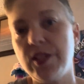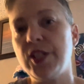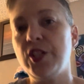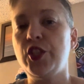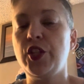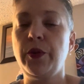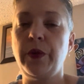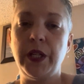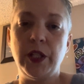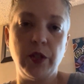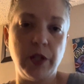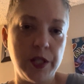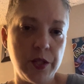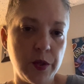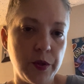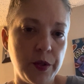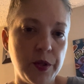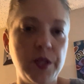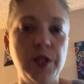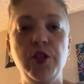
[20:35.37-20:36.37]
and doing
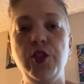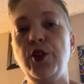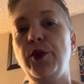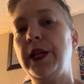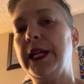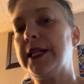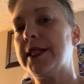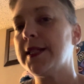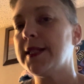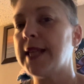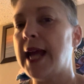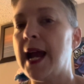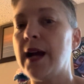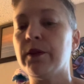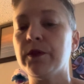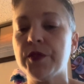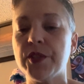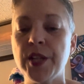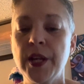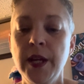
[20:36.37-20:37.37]
crystals and doing
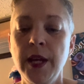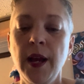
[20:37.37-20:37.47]
sounds.